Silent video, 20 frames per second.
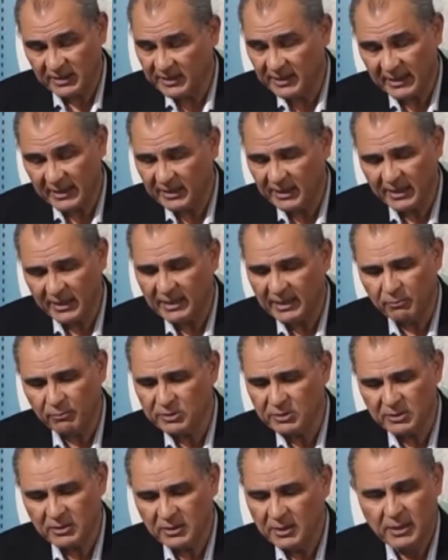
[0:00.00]
and I think I
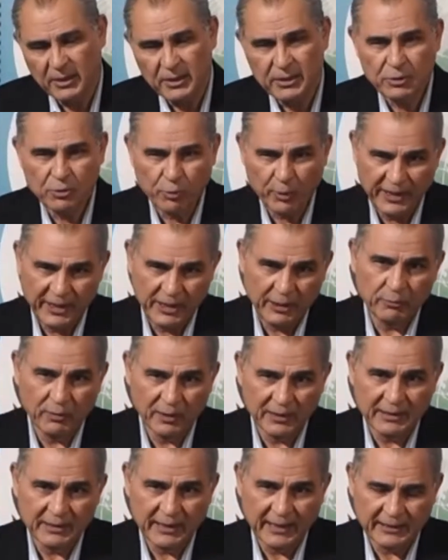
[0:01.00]
was
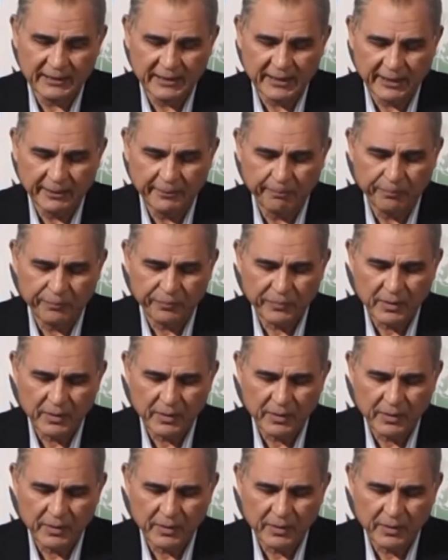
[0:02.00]
twenty-one that time.